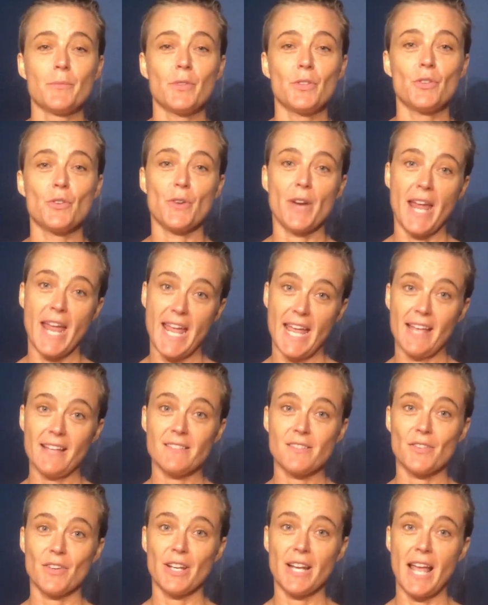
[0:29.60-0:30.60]
Your
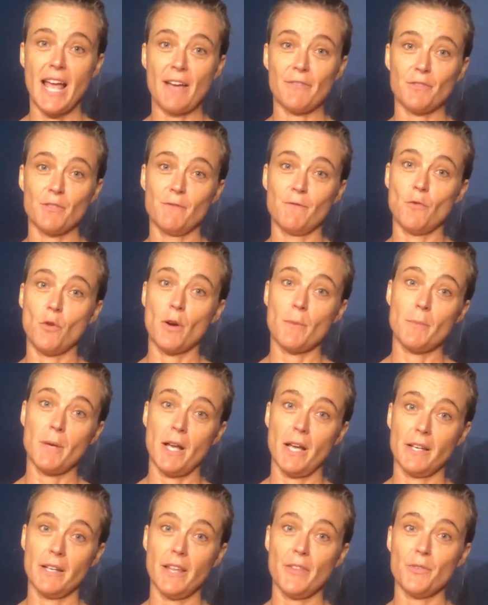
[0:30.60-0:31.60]
hands are going to have to form
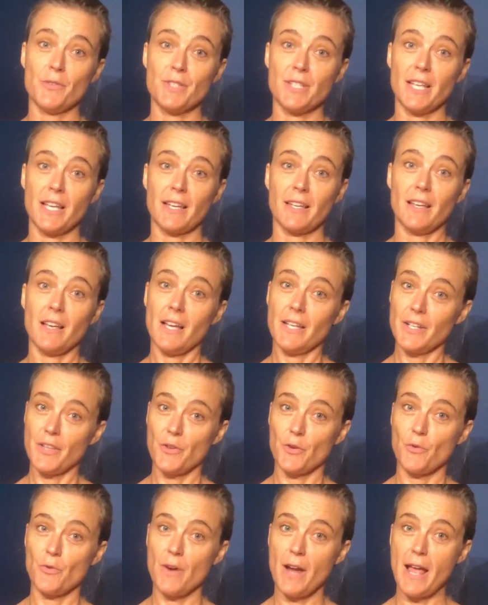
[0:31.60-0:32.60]
another tick,
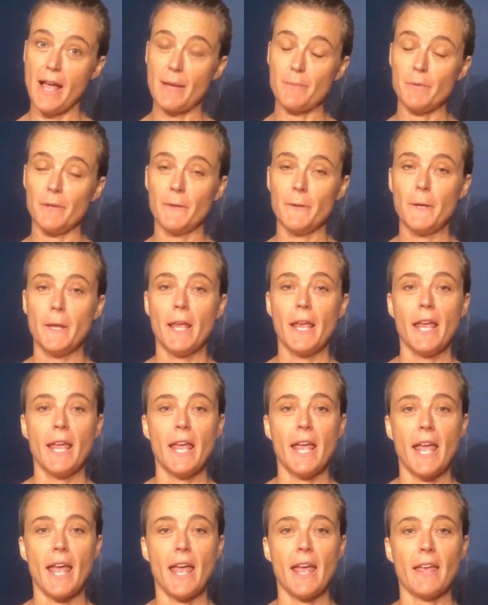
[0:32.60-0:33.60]
another grab.
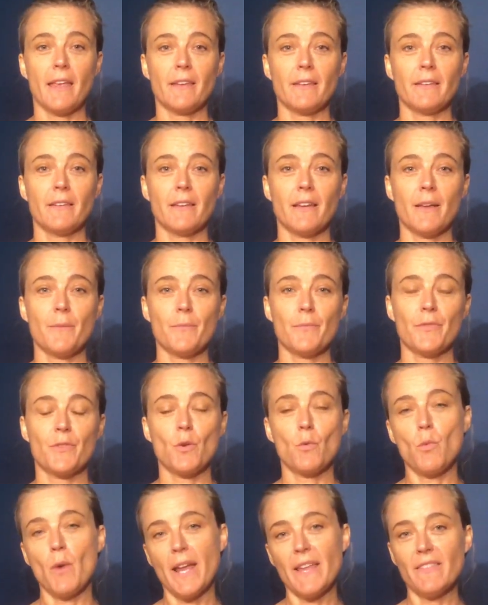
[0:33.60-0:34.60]
And the
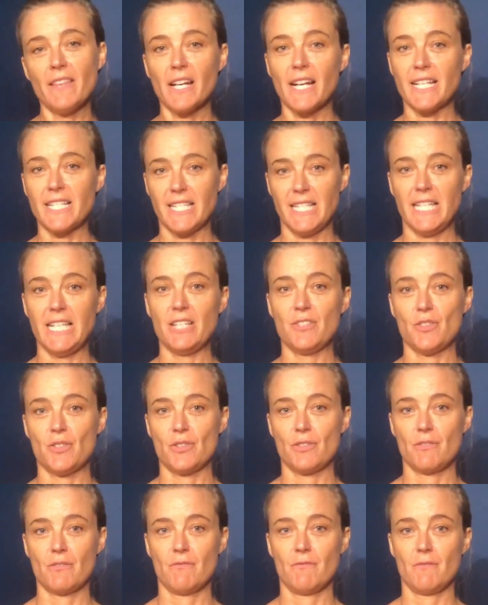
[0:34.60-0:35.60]
way that I
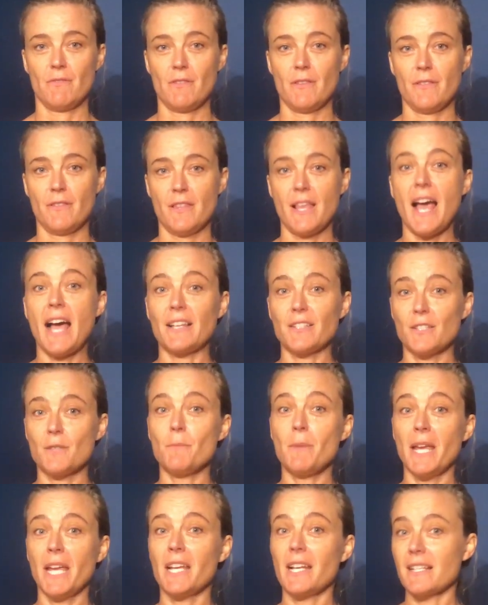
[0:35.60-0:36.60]
teach that to
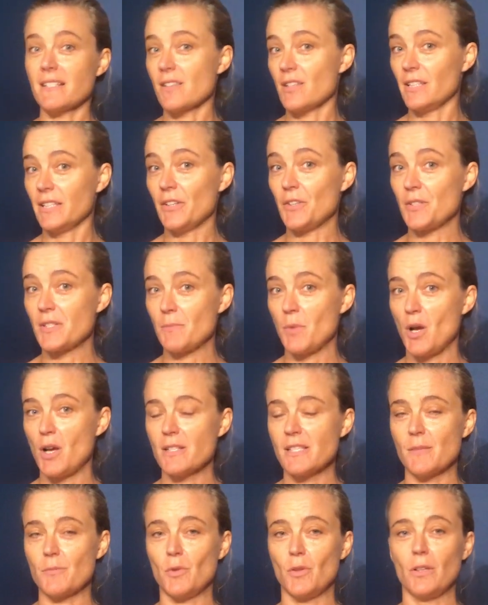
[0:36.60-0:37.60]
make it as clear as
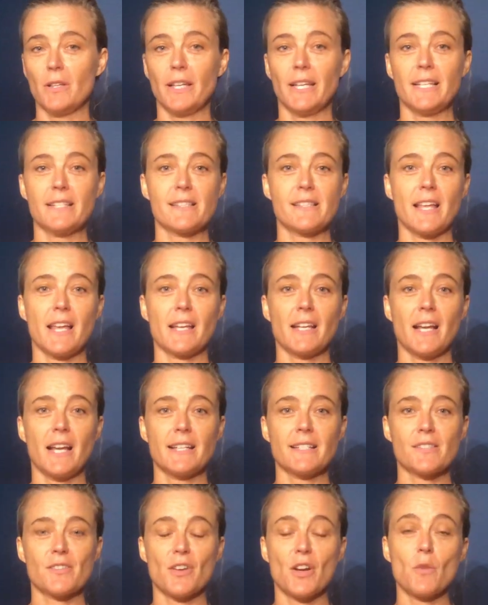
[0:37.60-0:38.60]
possible is that I
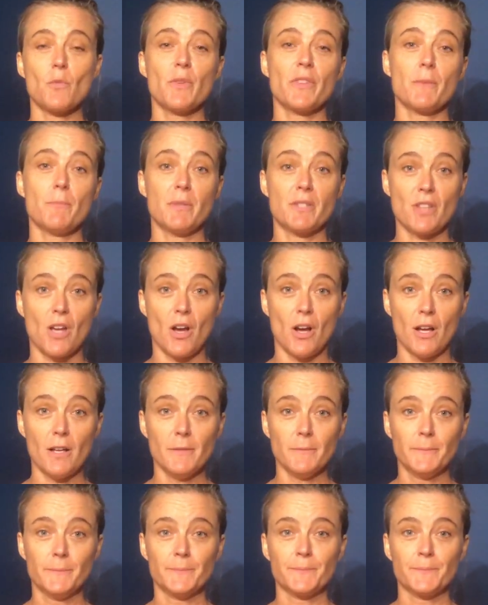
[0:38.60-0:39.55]
start with a baton